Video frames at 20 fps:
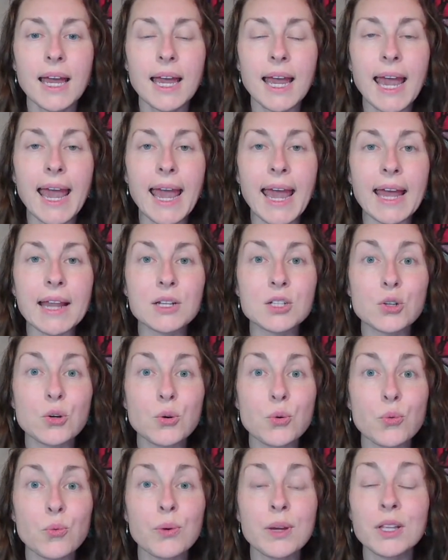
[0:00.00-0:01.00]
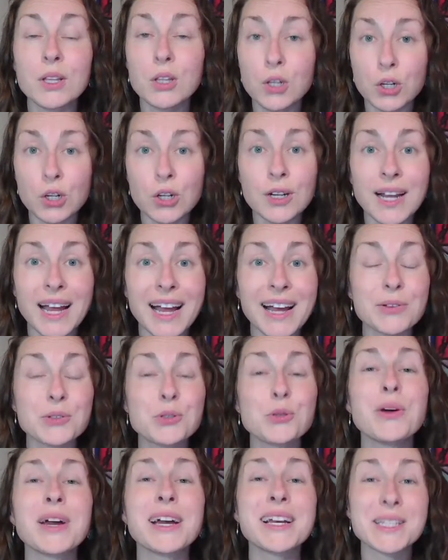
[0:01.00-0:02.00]
And we learn how
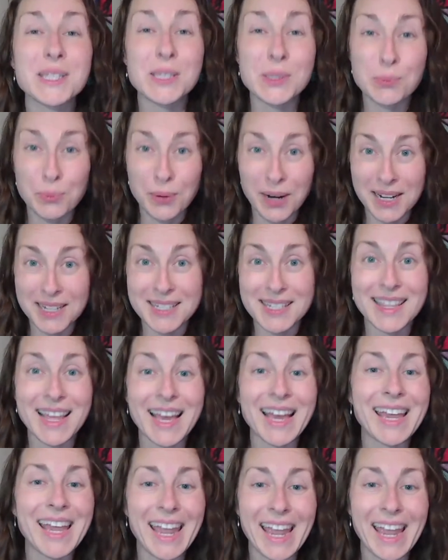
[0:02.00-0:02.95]
to express that